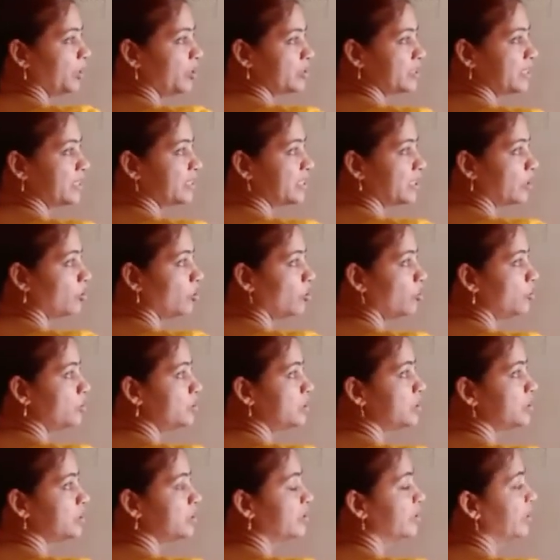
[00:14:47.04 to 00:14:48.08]
because it's a
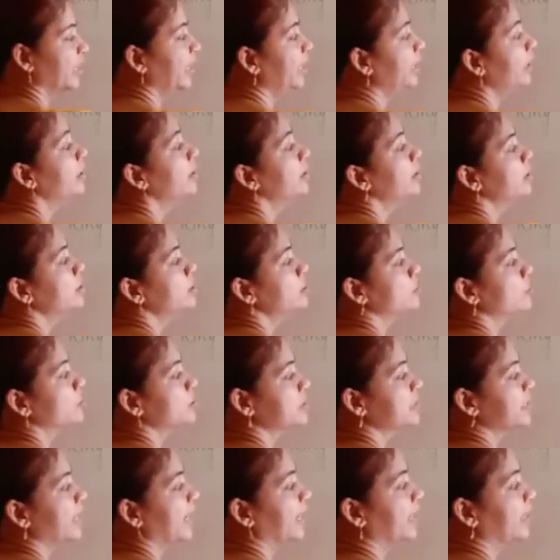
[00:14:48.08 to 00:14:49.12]
closed ring. So
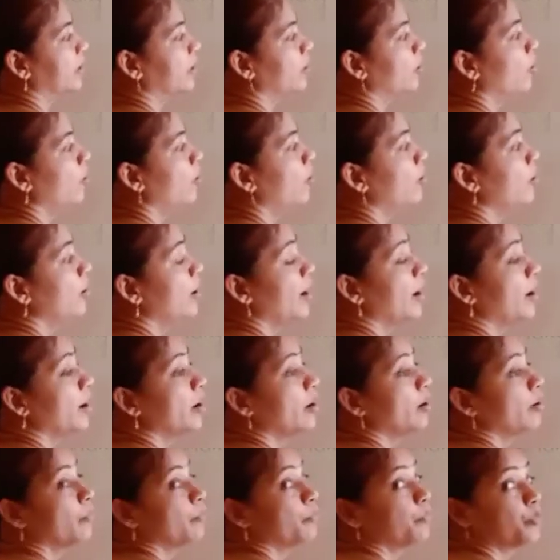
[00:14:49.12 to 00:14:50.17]

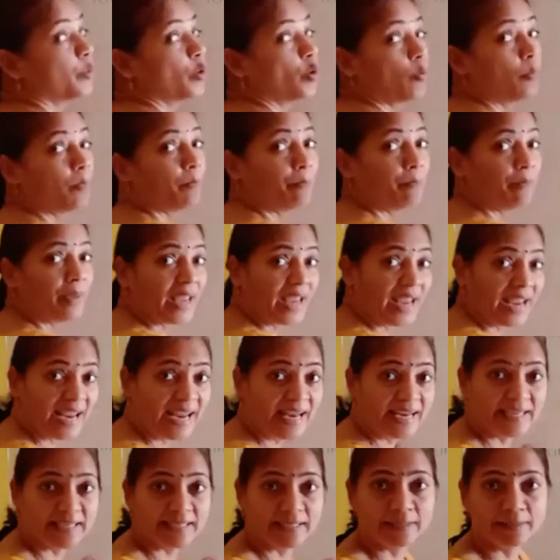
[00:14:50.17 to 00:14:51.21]

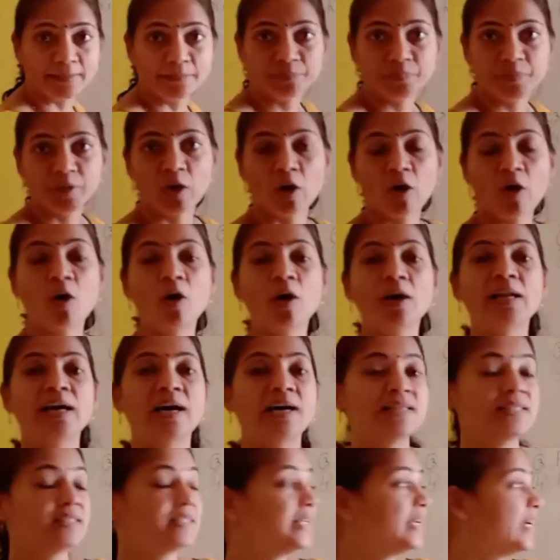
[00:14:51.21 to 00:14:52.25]
cyclopropane. All
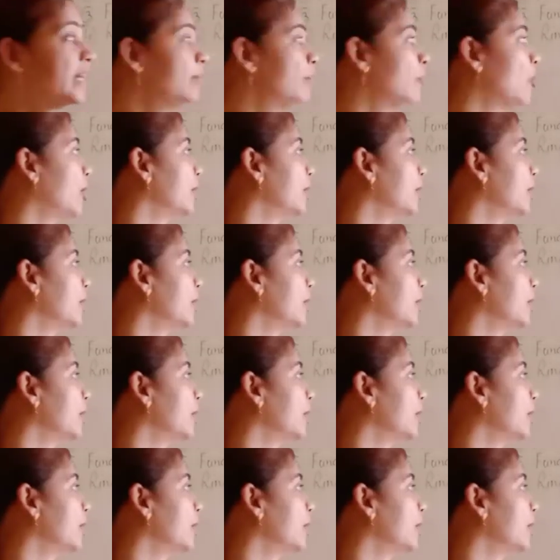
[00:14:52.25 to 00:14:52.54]
are single